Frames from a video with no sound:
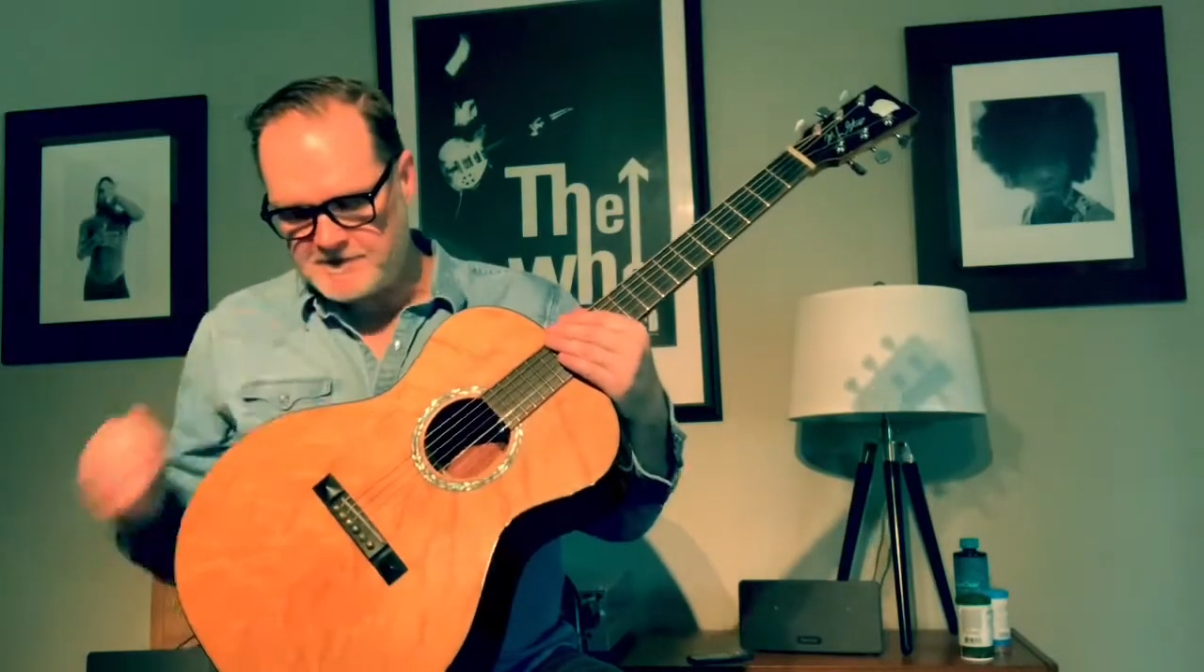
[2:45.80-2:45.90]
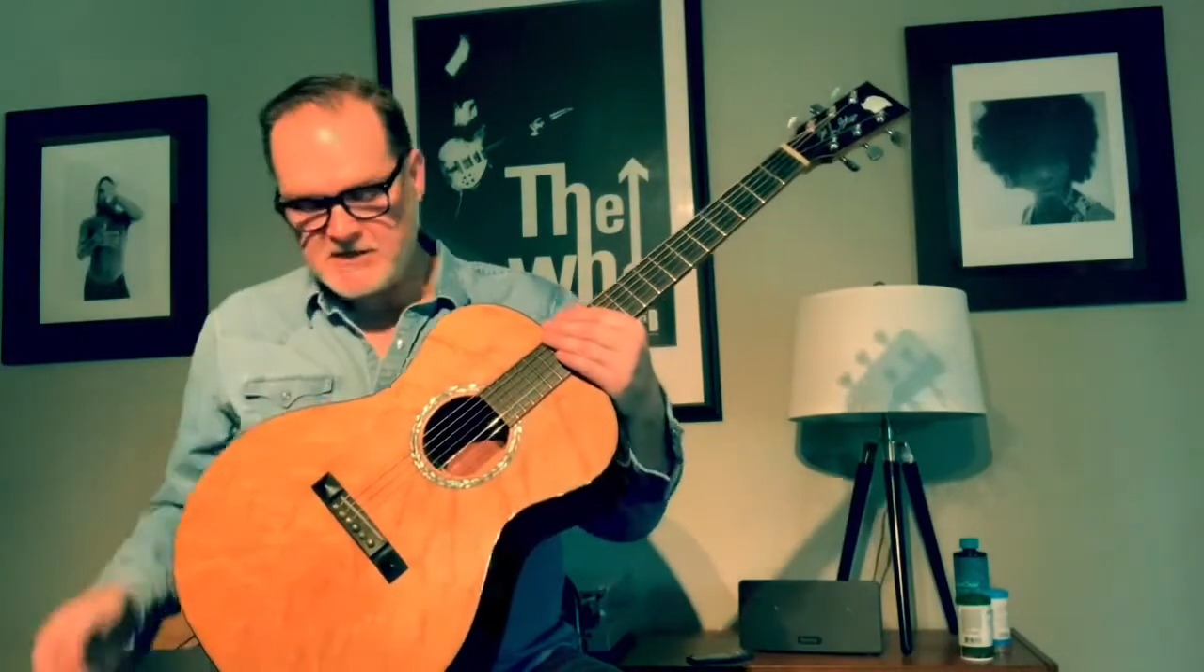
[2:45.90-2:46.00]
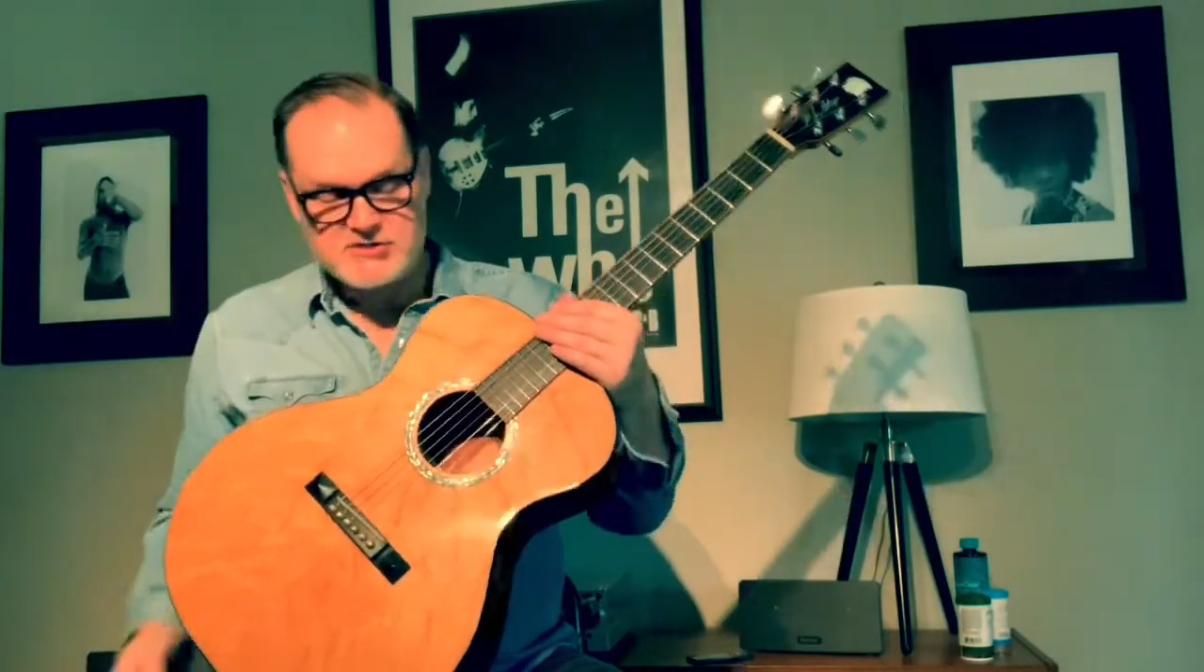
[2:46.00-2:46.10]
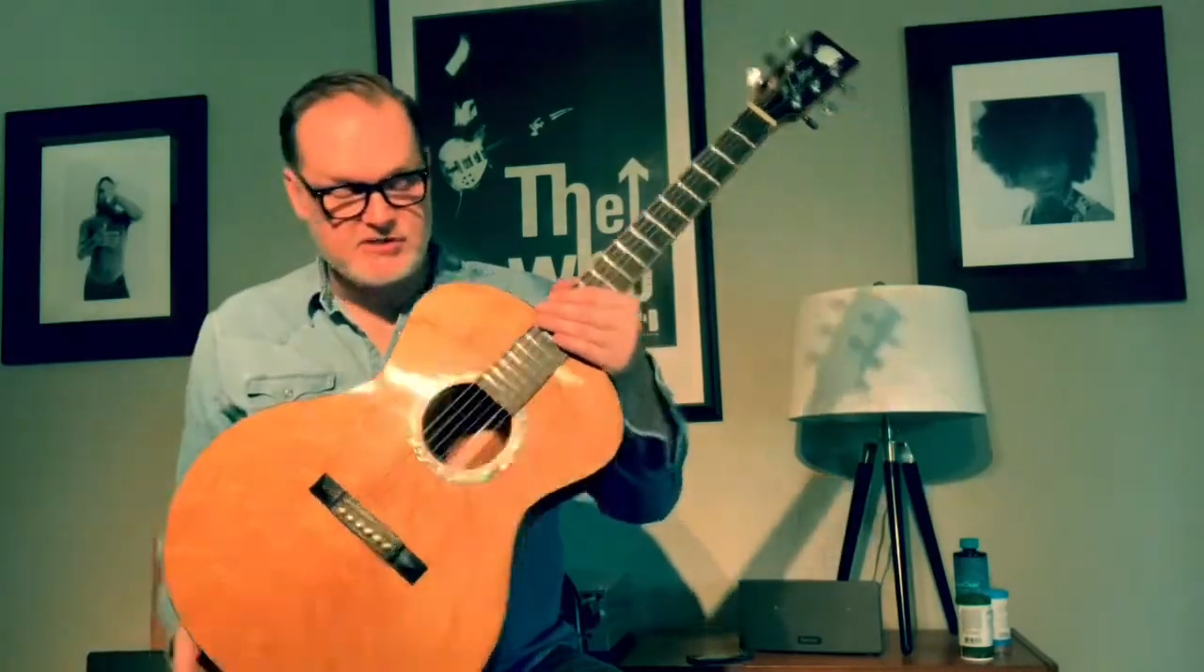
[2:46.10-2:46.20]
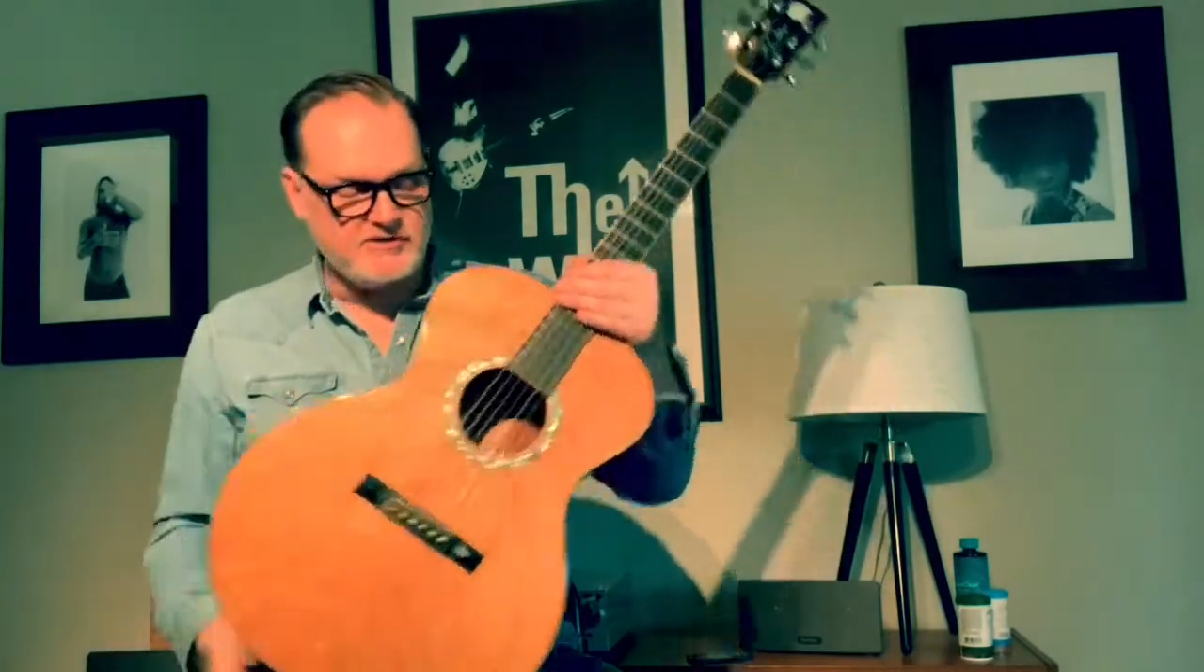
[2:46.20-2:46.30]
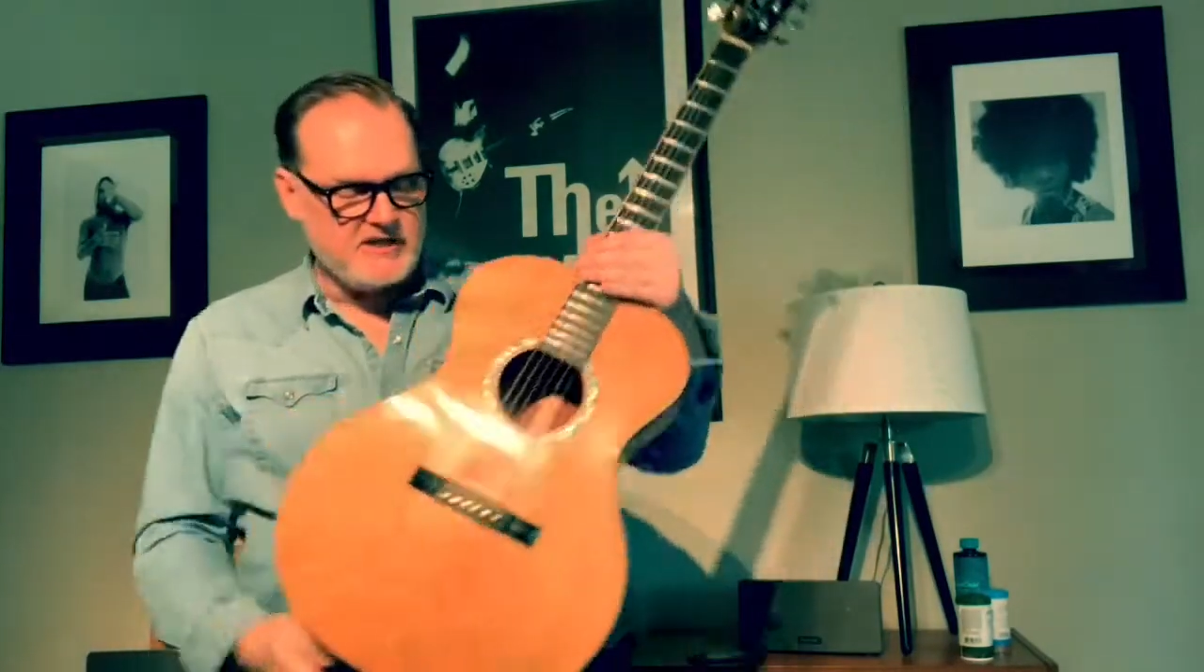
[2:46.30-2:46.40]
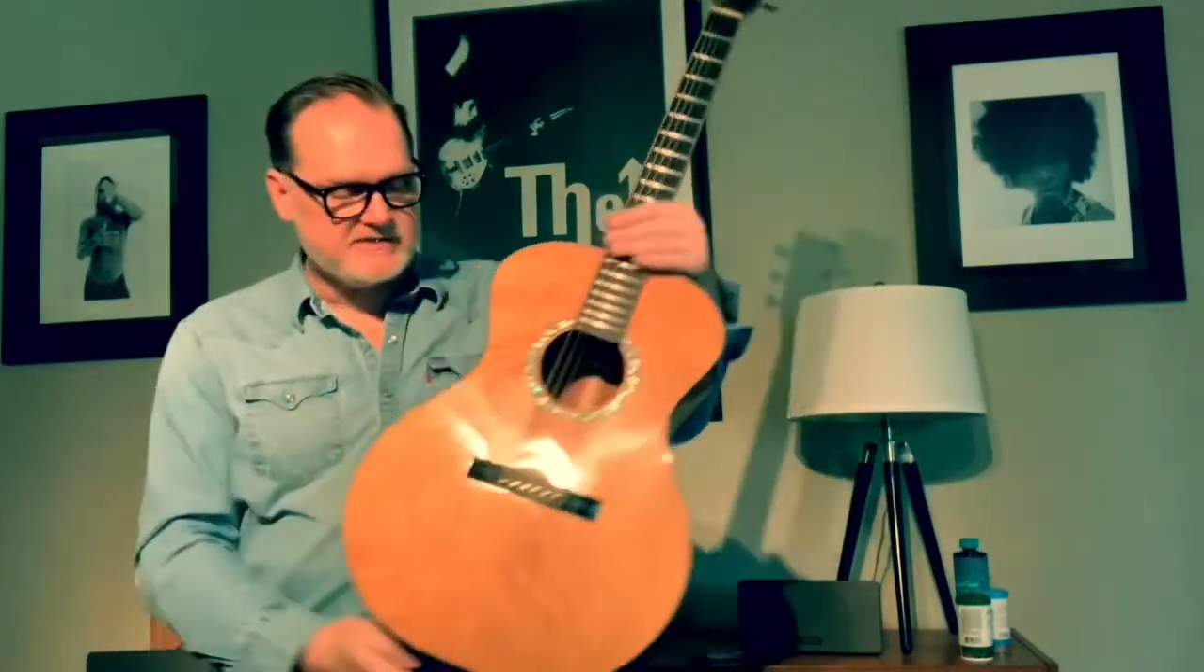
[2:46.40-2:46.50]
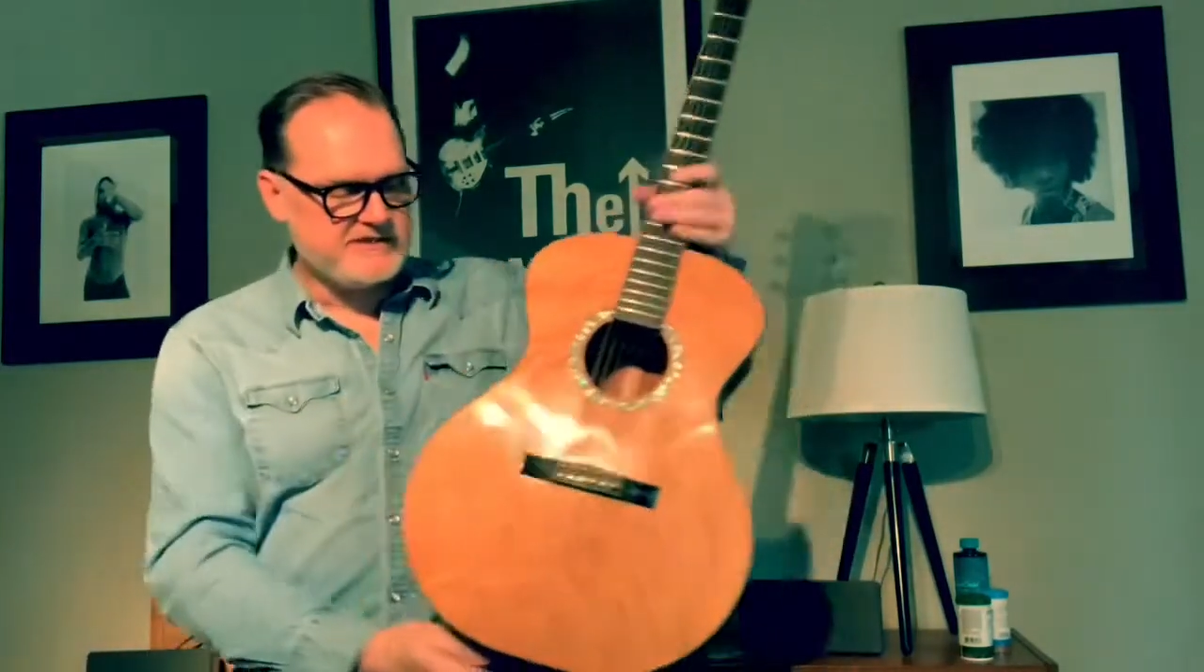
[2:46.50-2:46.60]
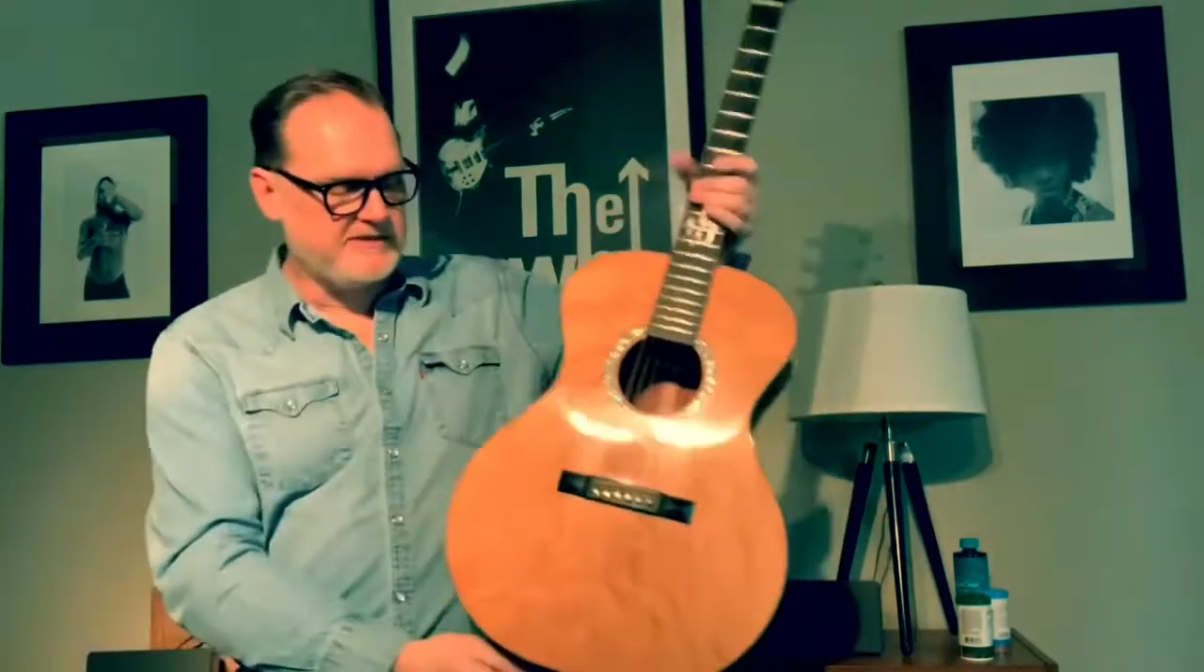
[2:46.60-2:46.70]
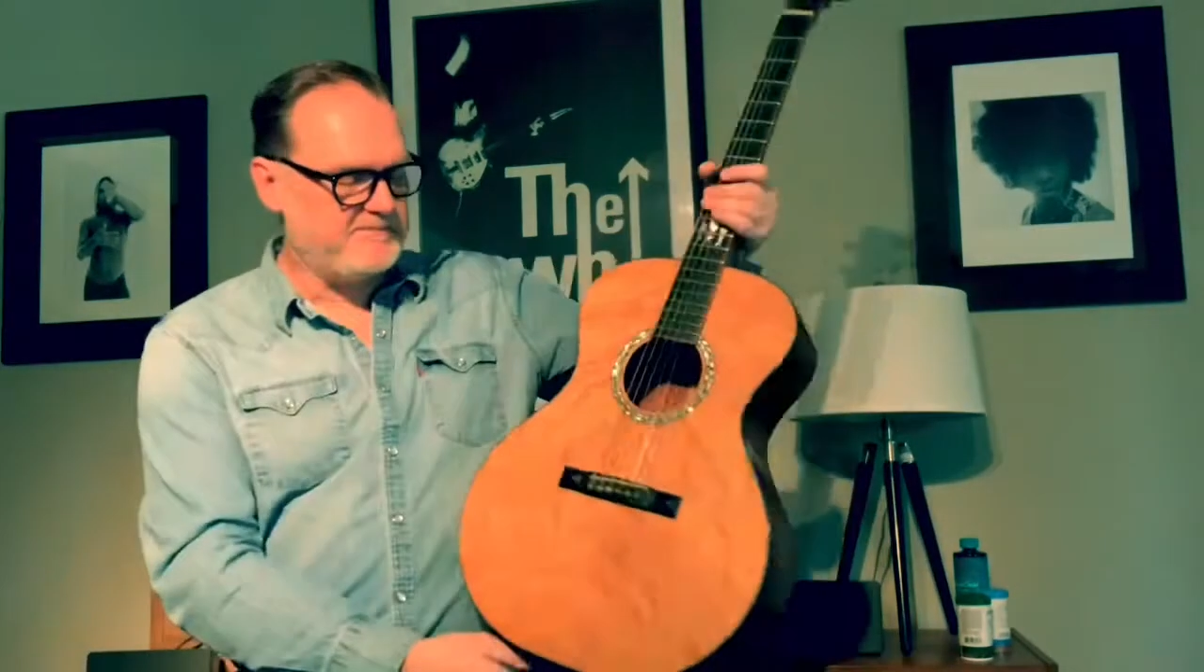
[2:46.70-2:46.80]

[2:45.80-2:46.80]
So I'll tell you a